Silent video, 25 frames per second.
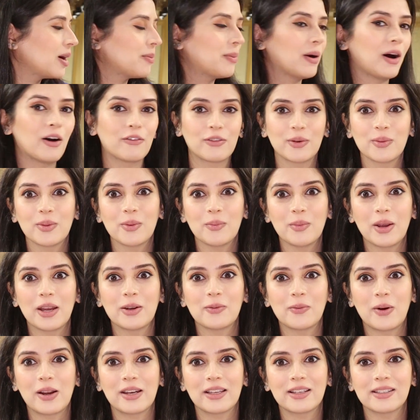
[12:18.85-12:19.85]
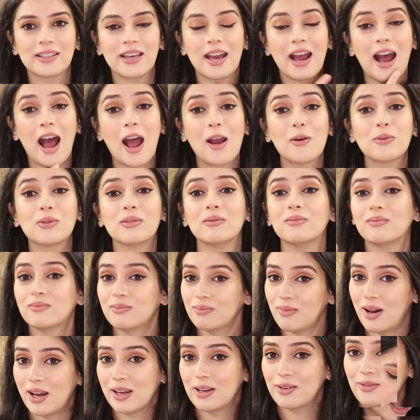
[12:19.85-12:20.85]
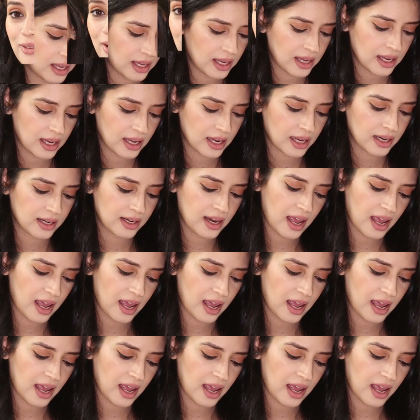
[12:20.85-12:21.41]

apart from the main wedding day, I, my advice.